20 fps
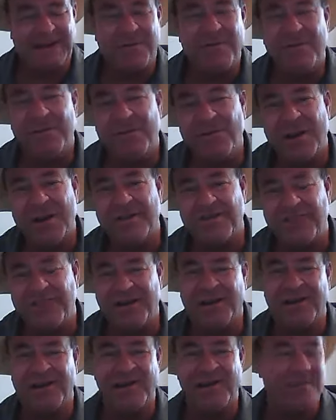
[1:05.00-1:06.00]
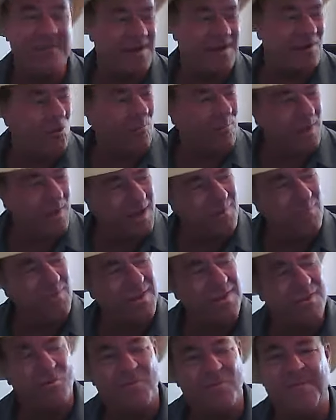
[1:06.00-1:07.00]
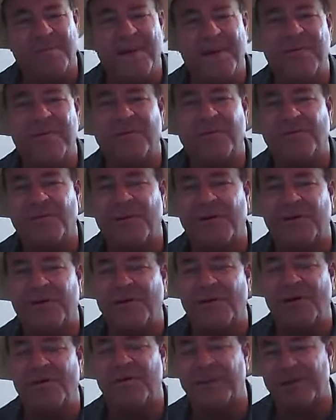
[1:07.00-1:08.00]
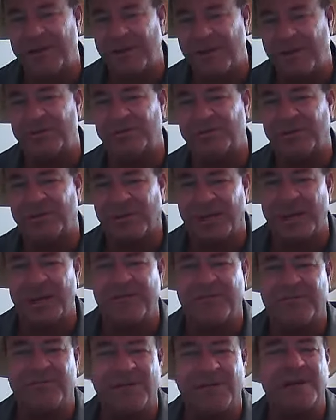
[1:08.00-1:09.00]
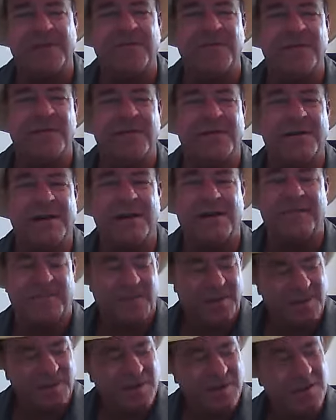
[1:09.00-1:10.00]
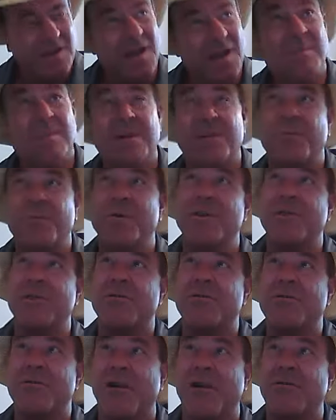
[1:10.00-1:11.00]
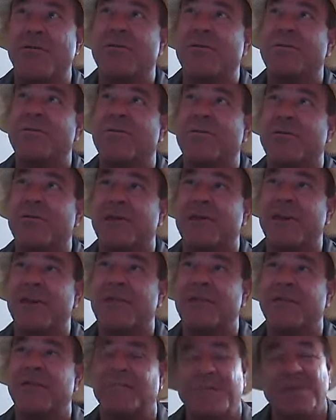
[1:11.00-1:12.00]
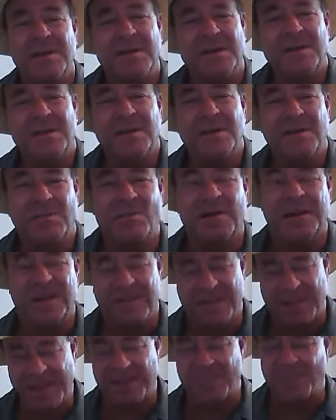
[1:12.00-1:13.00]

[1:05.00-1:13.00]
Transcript: I was trying to figure out, me and old Buck, was over there by the truck talking, you know, together, trying to figure out how much we should charge him for this. And what he said